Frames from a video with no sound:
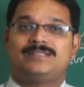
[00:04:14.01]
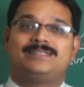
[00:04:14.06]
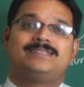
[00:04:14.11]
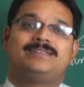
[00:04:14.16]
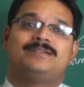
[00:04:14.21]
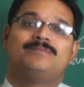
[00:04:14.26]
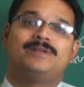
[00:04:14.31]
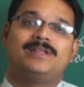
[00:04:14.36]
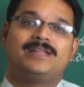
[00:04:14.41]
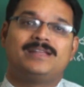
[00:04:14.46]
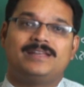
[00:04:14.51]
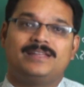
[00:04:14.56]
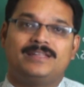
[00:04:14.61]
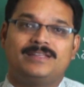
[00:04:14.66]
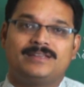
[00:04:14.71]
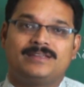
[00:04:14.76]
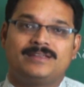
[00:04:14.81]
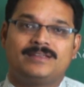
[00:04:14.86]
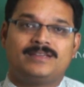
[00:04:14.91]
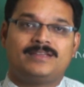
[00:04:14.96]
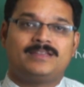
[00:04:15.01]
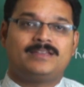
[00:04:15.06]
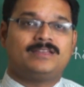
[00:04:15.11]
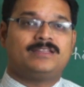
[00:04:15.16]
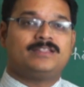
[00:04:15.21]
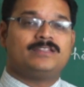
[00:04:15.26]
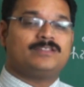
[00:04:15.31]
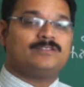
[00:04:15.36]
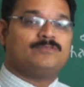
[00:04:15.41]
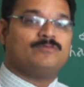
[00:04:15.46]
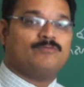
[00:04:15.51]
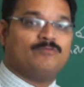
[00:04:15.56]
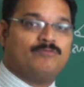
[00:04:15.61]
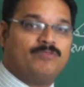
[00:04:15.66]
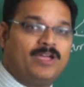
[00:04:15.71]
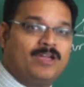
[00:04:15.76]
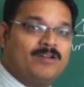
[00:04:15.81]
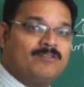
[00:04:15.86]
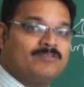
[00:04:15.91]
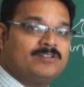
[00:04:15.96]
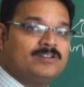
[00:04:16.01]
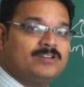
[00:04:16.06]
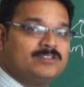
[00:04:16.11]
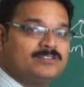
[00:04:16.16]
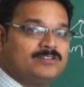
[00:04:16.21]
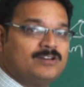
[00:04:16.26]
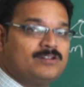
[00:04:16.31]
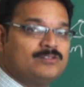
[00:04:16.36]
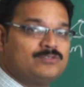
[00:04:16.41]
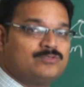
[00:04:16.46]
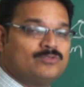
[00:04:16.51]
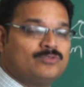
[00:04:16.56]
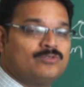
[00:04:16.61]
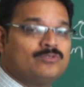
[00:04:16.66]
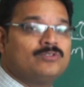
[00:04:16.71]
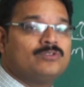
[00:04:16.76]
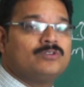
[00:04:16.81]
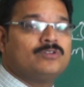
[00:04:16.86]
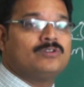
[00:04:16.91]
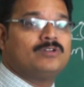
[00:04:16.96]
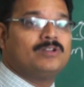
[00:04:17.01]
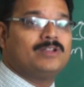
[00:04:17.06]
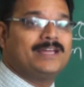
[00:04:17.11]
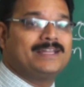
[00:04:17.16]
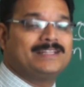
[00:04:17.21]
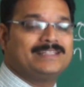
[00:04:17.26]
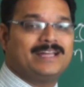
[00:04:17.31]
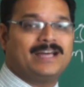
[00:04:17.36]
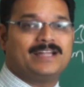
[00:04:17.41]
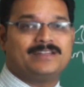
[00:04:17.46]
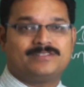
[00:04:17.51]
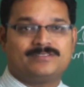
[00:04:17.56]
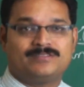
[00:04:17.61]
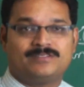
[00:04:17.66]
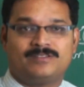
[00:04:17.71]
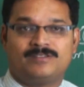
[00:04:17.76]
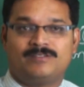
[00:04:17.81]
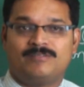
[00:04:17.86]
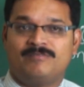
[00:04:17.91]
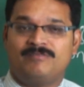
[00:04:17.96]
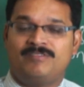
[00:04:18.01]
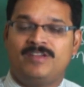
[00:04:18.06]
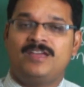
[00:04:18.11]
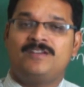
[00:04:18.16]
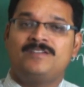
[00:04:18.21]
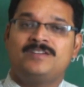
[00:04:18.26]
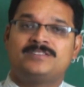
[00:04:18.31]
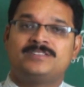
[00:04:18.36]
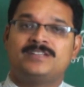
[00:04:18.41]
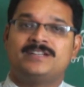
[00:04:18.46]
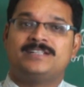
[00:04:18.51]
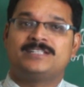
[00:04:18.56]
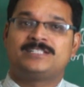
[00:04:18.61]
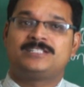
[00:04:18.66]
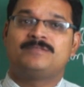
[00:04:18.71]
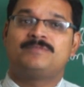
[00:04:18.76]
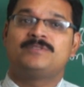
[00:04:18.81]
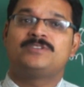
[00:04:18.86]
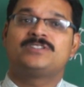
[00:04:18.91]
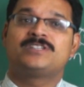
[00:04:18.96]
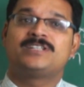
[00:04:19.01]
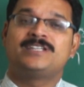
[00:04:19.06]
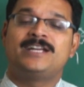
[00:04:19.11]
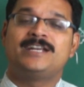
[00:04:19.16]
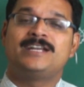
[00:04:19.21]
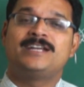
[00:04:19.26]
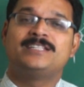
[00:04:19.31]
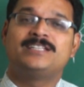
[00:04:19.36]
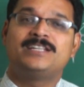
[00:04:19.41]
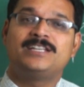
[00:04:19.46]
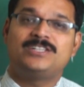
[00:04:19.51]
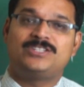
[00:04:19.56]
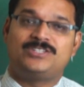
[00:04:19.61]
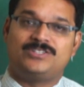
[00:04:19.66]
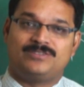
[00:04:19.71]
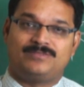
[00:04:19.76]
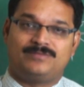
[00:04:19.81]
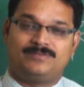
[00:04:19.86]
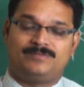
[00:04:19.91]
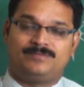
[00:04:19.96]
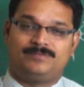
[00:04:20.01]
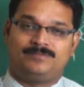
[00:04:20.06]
similarly wave is also like that wave is the disturbance created in the region